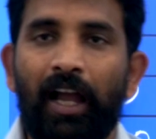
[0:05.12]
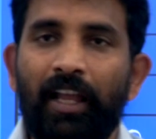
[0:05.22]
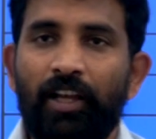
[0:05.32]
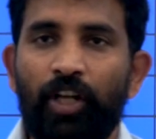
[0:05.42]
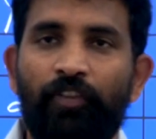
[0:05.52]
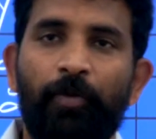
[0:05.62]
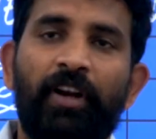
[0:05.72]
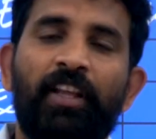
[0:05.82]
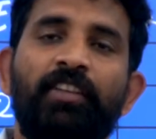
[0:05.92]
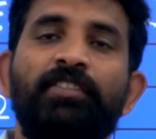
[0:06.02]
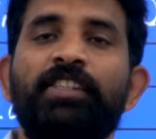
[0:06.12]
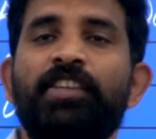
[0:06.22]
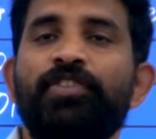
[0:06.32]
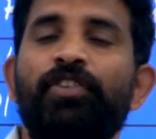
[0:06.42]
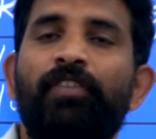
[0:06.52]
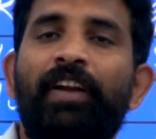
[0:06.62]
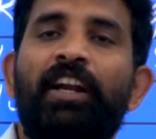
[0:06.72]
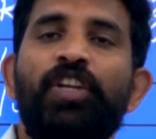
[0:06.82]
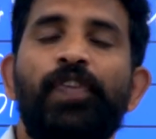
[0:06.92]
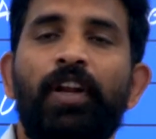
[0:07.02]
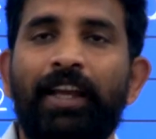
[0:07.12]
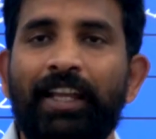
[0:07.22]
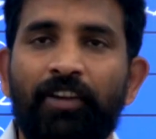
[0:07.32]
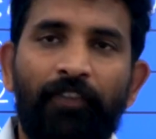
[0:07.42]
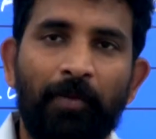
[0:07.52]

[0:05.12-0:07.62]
Hi, hello everybody. This is your Rengadeshwar Naik